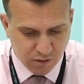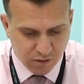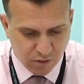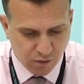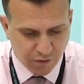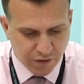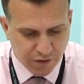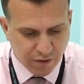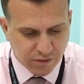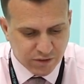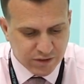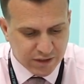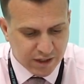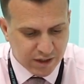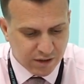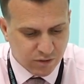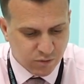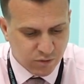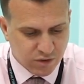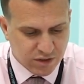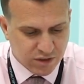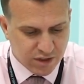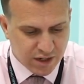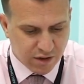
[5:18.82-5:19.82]
Although
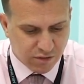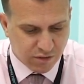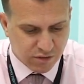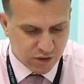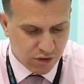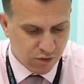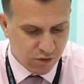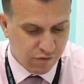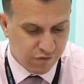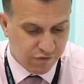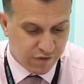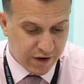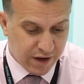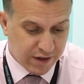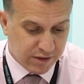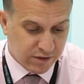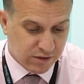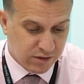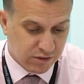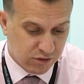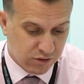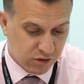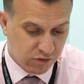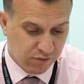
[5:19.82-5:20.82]
Dad was now too
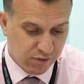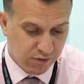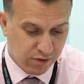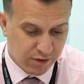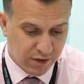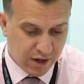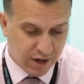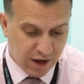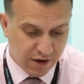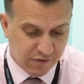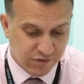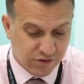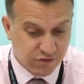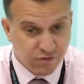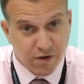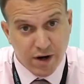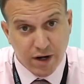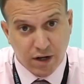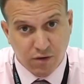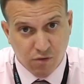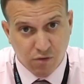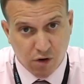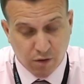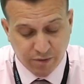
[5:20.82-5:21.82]
fat to run after
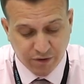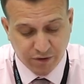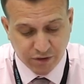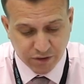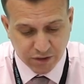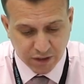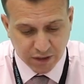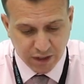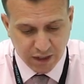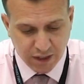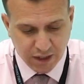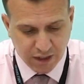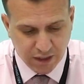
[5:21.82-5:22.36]
any robbers,